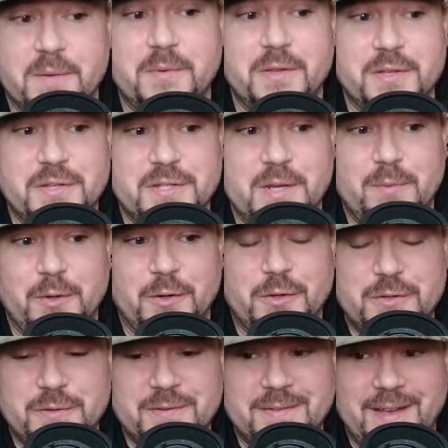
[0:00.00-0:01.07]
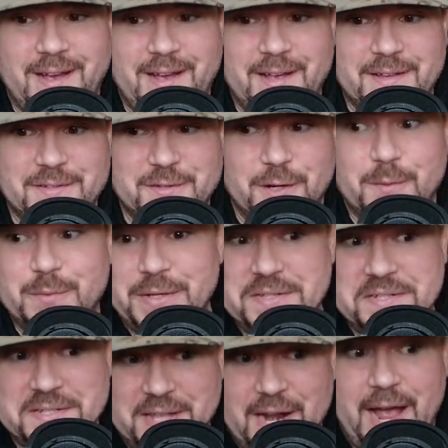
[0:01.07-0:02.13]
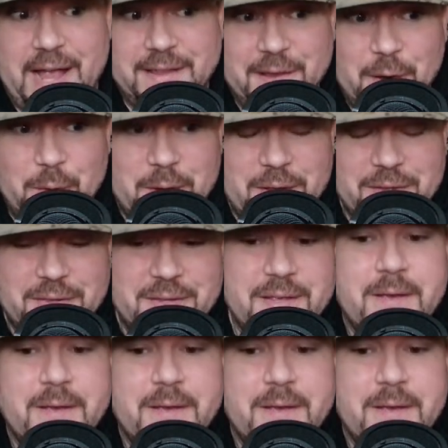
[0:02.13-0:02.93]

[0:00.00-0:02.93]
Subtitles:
of the similar circumstances that I dealt with,